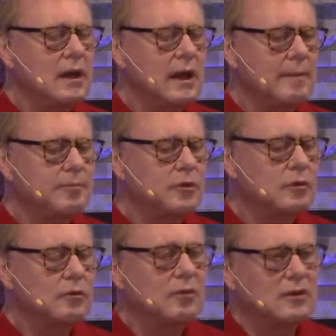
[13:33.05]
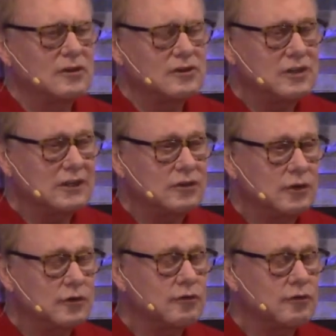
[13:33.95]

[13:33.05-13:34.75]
up to 6 years